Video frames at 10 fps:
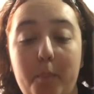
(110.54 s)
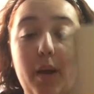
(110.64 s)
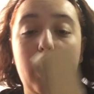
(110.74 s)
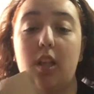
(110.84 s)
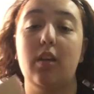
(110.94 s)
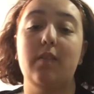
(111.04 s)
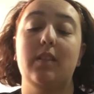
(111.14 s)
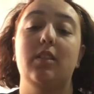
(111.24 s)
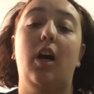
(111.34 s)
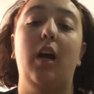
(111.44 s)
But a lot of the
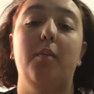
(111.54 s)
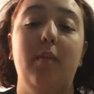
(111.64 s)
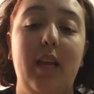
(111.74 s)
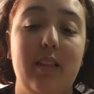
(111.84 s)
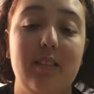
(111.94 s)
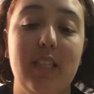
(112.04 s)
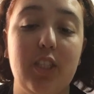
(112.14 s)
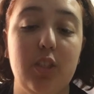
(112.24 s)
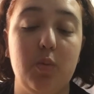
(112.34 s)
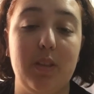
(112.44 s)
time, in the
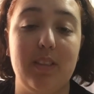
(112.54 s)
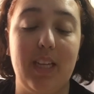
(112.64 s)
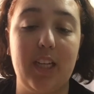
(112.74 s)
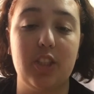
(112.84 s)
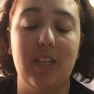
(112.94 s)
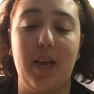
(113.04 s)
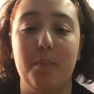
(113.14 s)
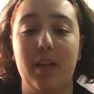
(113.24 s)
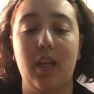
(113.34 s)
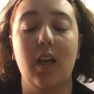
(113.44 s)
sections where there's action
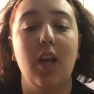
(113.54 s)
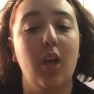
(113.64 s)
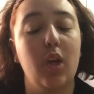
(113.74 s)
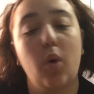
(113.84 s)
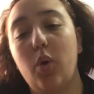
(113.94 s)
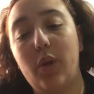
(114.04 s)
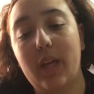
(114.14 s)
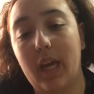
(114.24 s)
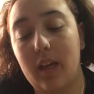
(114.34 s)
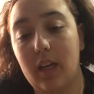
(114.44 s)
happening, all you
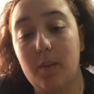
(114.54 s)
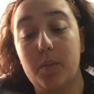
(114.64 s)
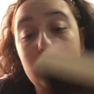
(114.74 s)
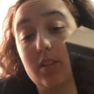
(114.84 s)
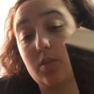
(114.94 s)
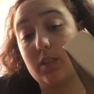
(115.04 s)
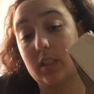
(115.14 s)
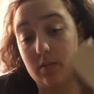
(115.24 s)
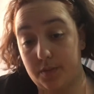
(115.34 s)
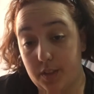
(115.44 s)
get, and because it's
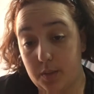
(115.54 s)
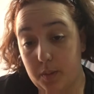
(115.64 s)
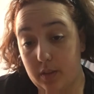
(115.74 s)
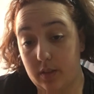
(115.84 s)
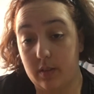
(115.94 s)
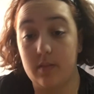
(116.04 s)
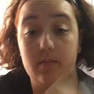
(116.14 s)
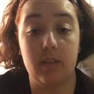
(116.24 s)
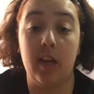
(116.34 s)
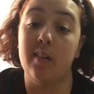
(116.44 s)
written in first person.
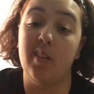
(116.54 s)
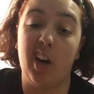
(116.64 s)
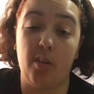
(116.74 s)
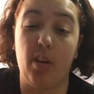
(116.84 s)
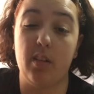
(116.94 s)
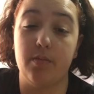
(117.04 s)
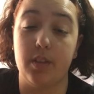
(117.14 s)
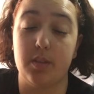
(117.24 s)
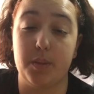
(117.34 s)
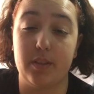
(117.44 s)
Now, I write in
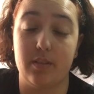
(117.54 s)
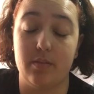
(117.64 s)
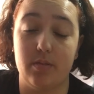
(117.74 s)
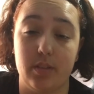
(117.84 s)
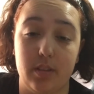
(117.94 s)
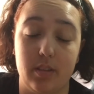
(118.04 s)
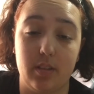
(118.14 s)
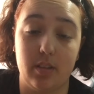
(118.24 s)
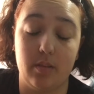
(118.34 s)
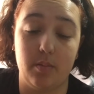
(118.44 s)
first person for
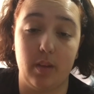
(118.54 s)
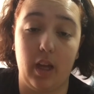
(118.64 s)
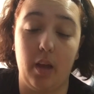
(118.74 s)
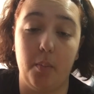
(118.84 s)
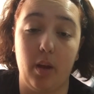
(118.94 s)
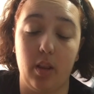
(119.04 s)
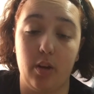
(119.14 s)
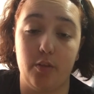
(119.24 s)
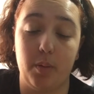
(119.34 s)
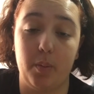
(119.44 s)
a
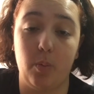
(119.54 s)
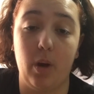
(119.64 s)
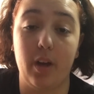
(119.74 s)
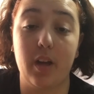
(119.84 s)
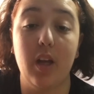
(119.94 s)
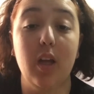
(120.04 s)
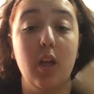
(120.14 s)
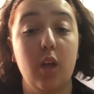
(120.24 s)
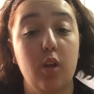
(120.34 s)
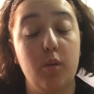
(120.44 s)
lot of my work,
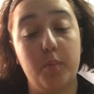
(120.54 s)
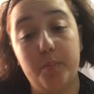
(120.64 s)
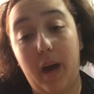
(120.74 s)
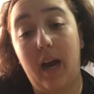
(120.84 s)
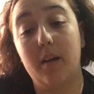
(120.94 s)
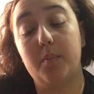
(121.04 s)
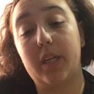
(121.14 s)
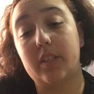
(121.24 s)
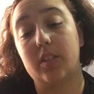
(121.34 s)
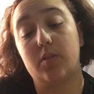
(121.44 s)
but
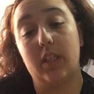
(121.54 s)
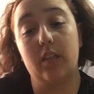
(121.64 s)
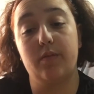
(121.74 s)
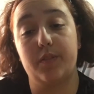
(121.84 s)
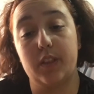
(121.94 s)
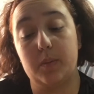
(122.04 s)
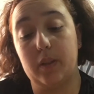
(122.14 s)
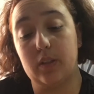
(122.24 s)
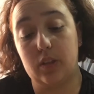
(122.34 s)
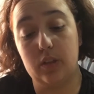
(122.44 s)
because it's written in first
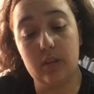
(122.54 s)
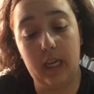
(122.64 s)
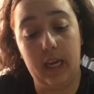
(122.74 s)
person, you